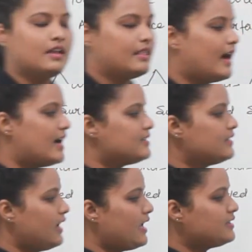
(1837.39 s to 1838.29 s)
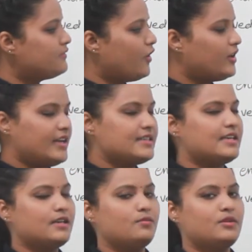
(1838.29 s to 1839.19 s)
The answer is 48
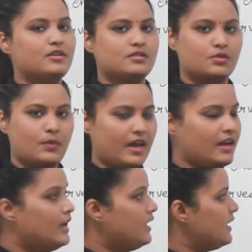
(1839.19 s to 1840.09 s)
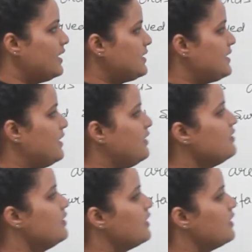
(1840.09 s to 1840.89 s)
centimeter square is the